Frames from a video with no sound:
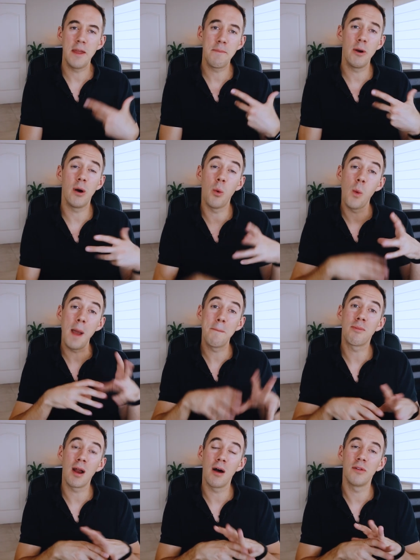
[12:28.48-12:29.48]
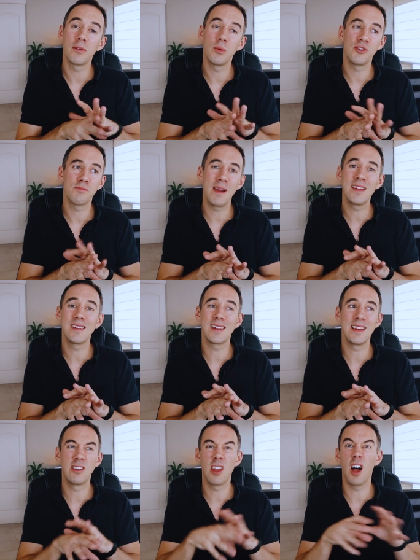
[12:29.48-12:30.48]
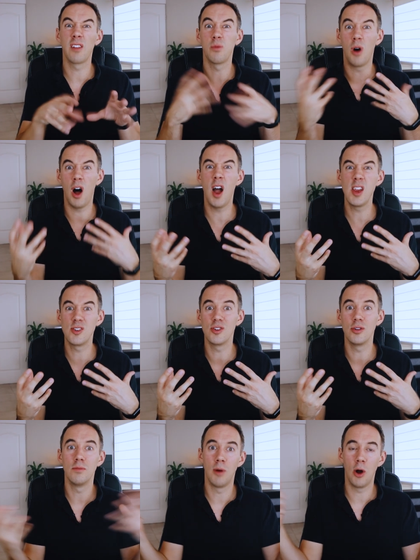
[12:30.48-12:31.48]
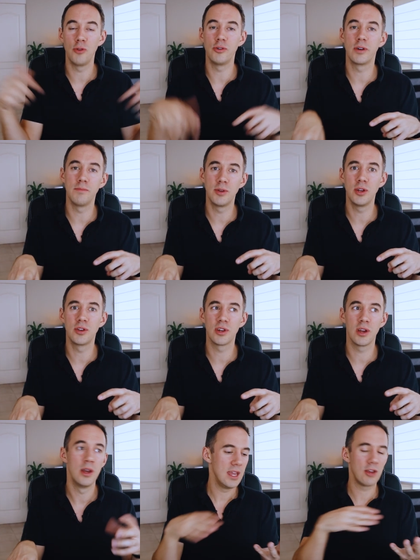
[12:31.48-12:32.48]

And they built a web browser, which basically does what I do, but on your computer,